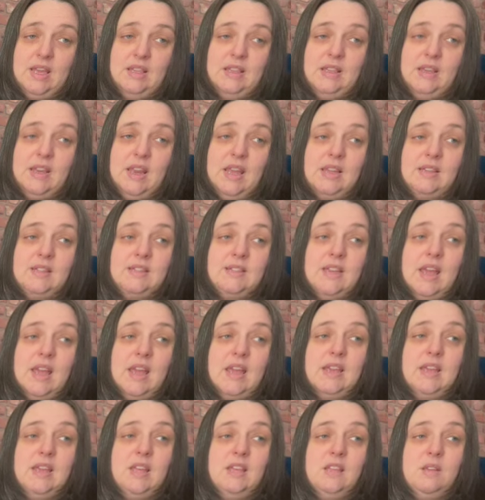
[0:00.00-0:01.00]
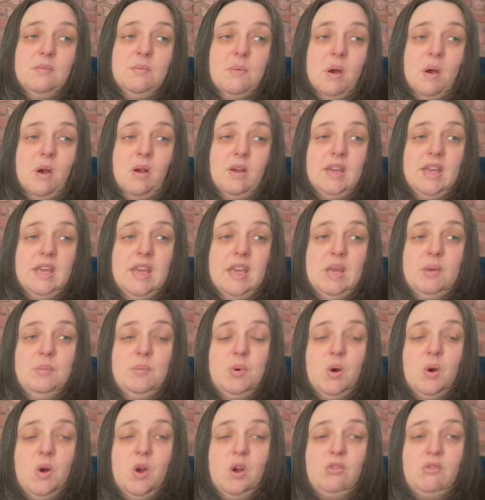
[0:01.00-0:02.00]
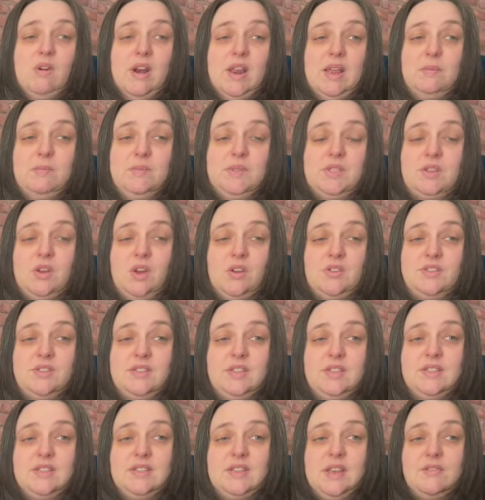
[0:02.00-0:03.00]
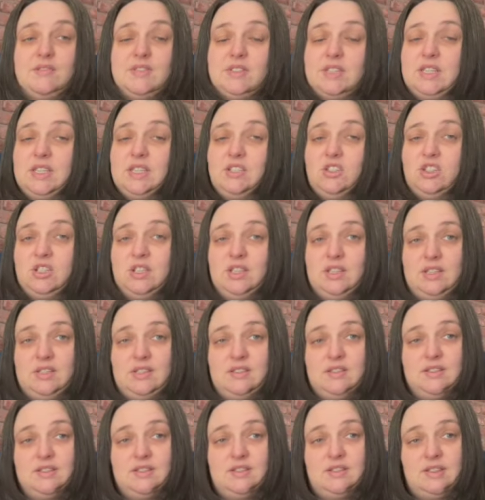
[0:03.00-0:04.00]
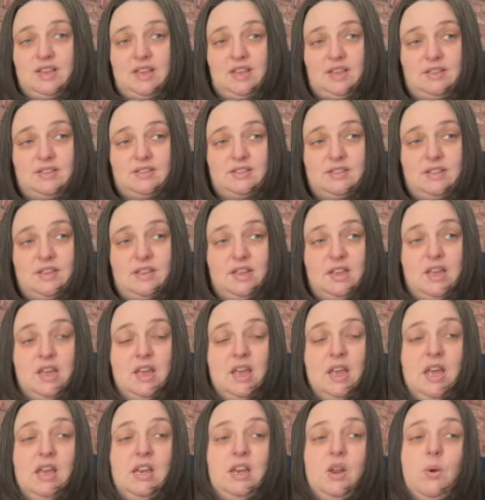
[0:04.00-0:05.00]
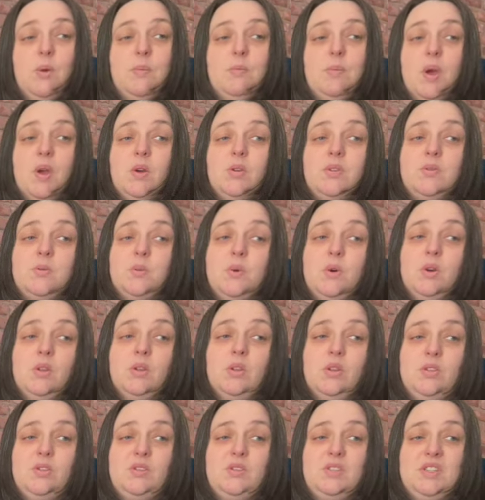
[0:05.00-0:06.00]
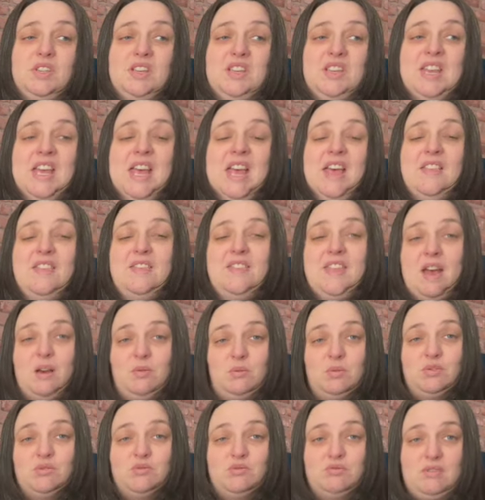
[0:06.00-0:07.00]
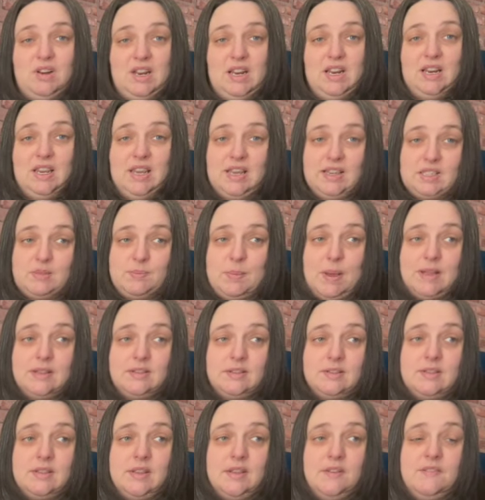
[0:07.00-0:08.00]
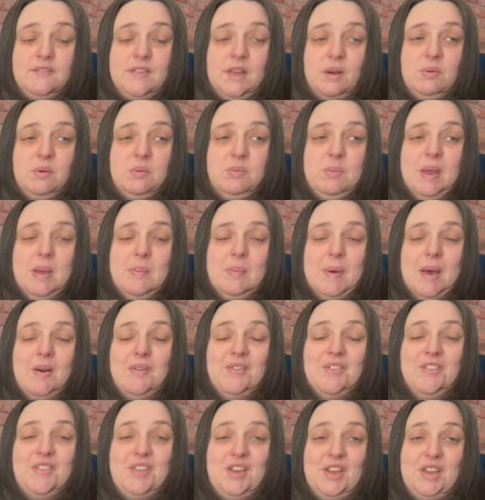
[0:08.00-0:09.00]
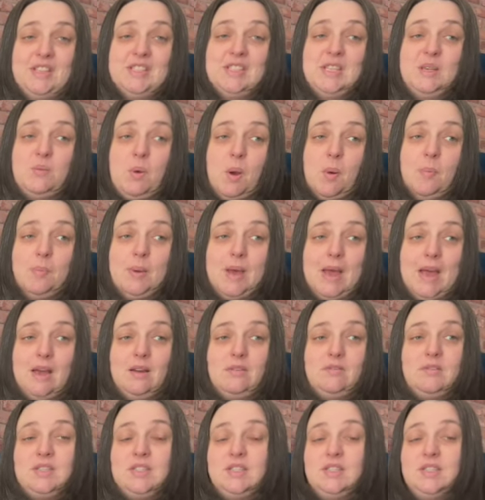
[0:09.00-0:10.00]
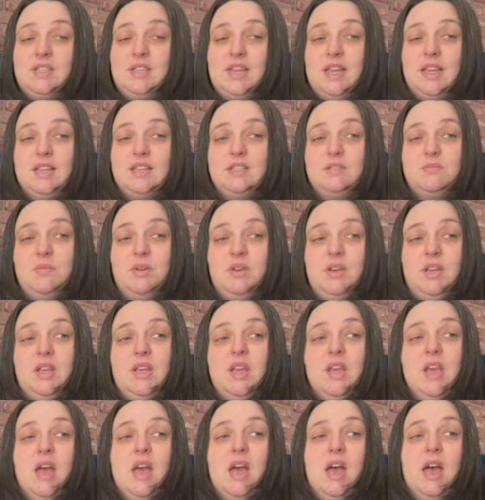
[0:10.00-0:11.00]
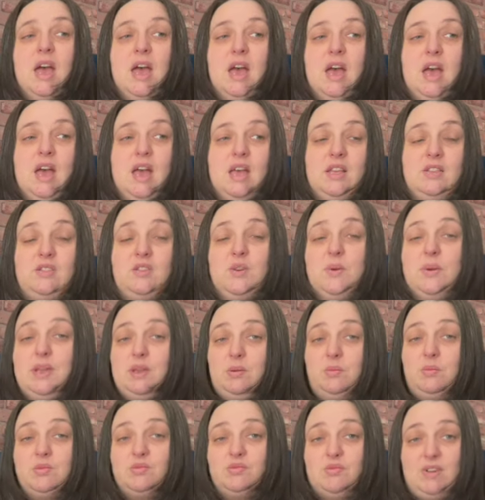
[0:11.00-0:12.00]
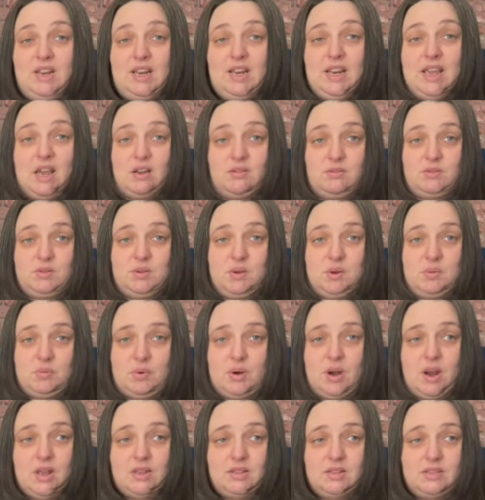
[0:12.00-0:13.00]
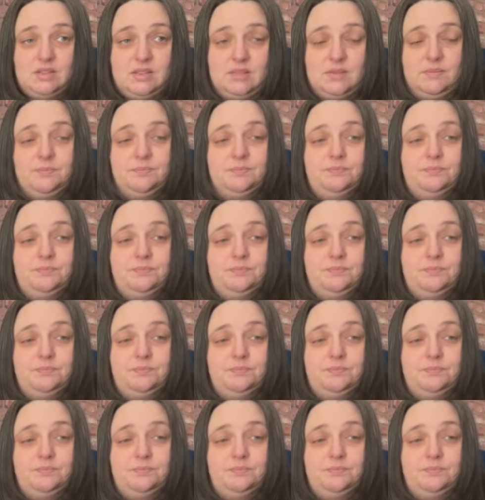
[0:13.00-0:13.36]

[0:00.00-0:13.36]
The next day, in the market, he bought a grapes costing 17 shillings and six. Now, in post war London, that was really expensive. That would be about £31 in today's money, so he was really out to impress.